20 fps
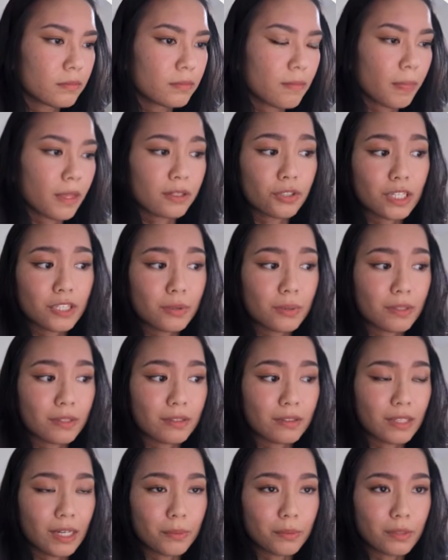So that's what
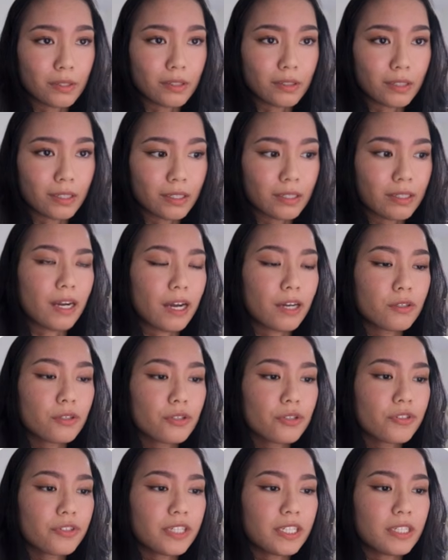that would look like. I
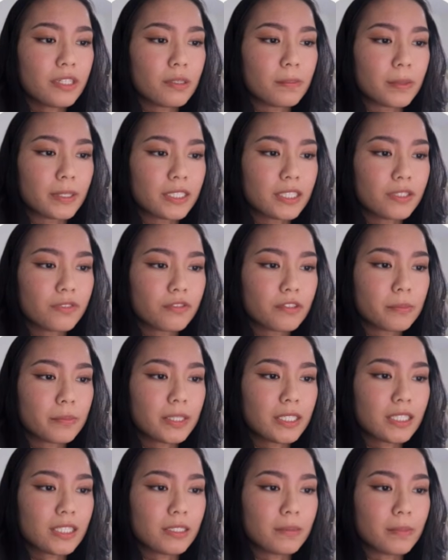also created a button for
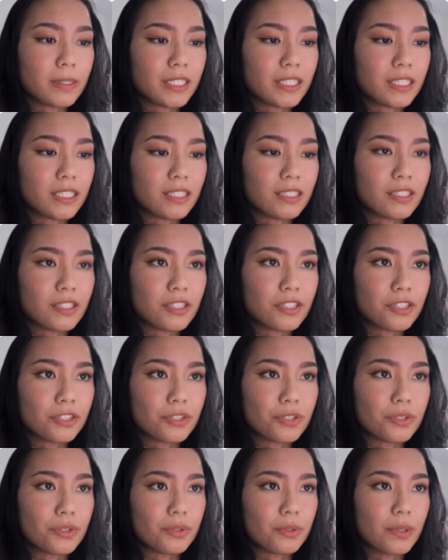me to make it easier
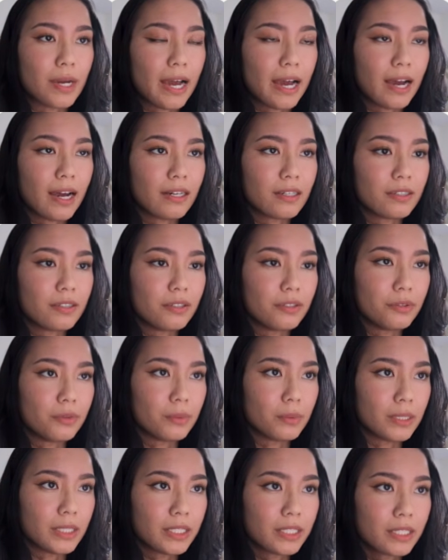to add a new
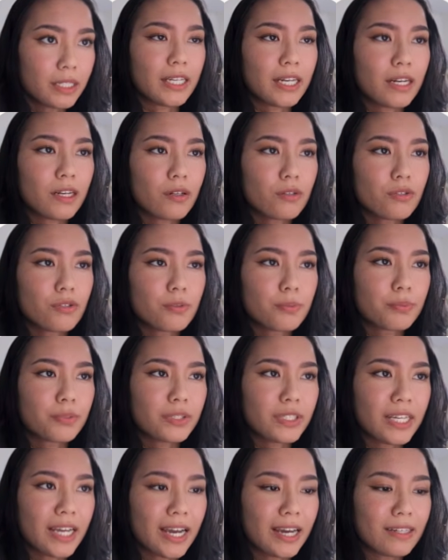week. And I also
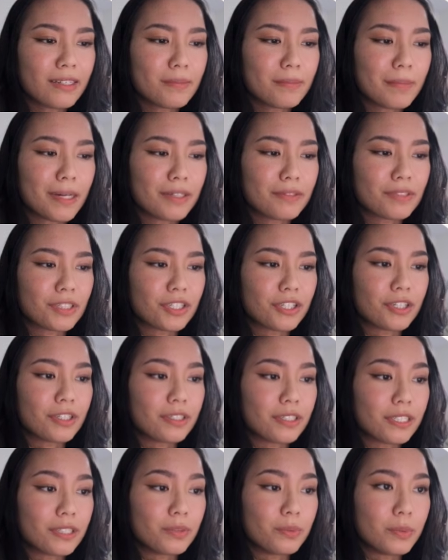pre-added my
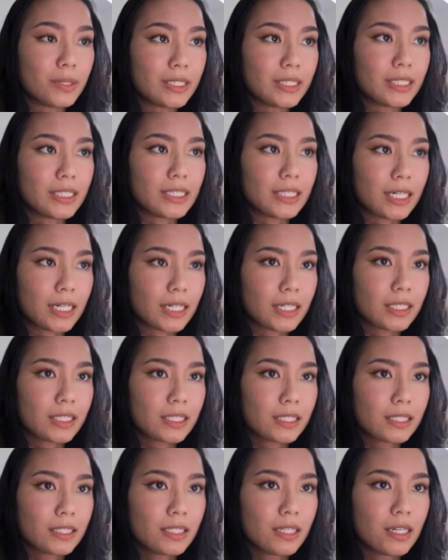recurring weekly
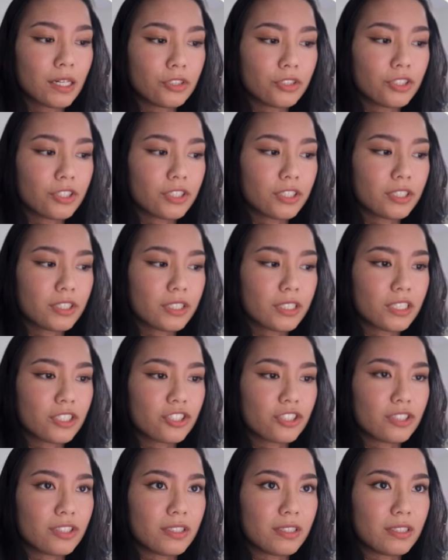tasks under
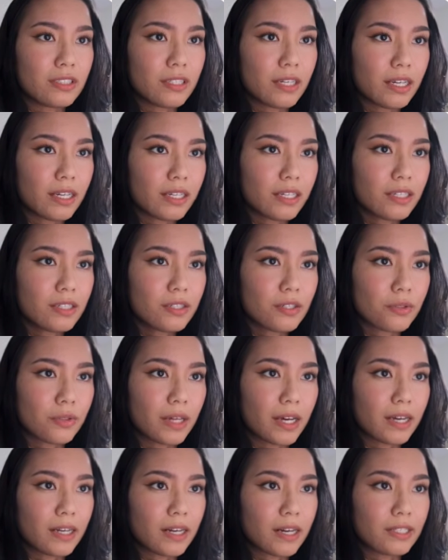each day so
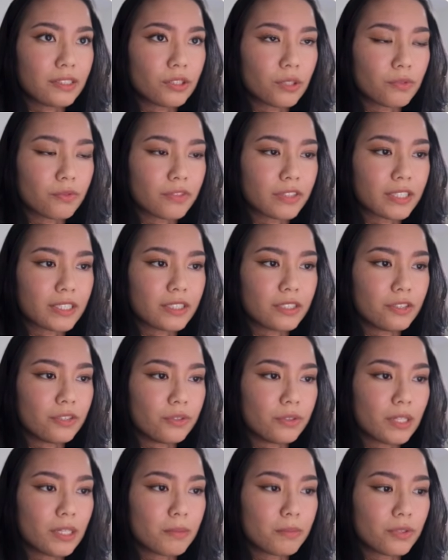that I don't forget to
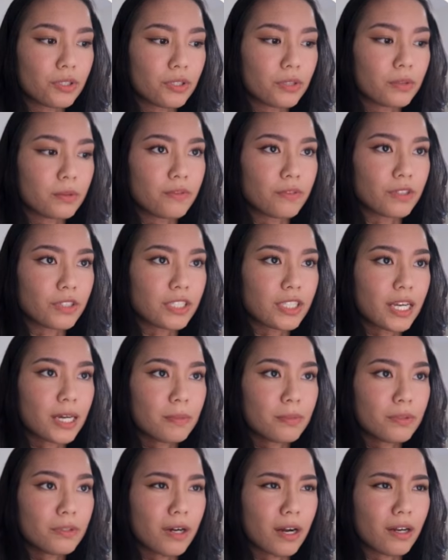do them. So for
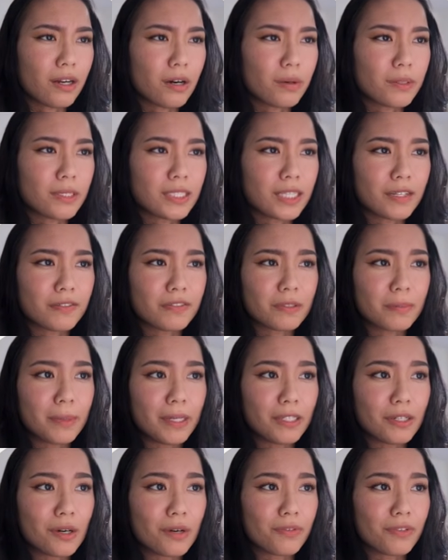example, I always have to
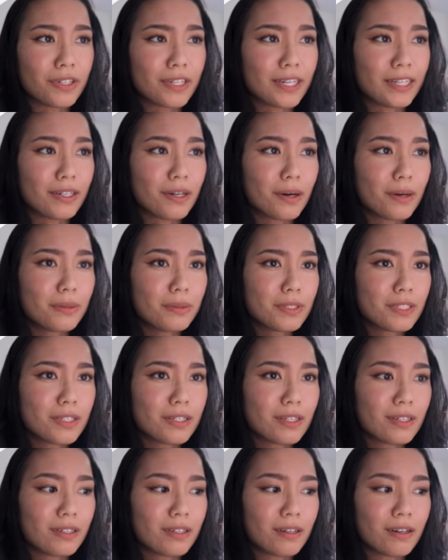make overnight
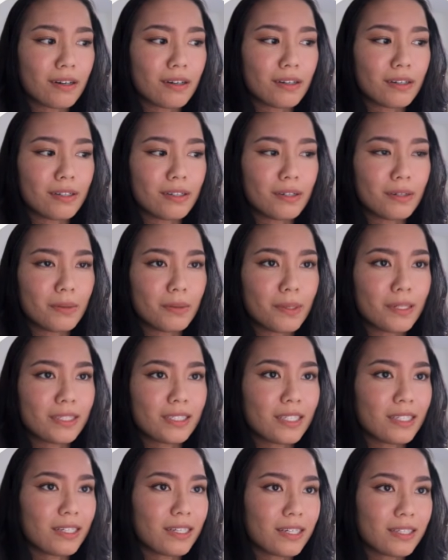oats on
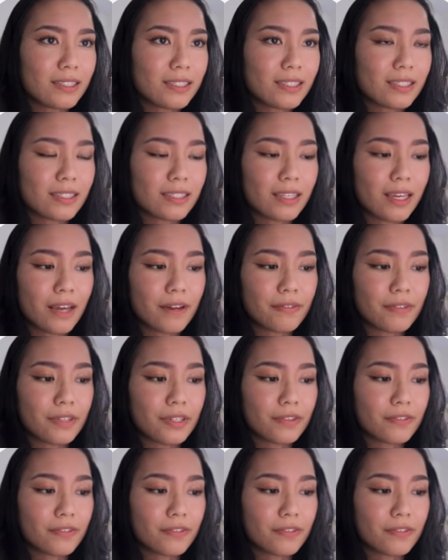Wednesday nights. Every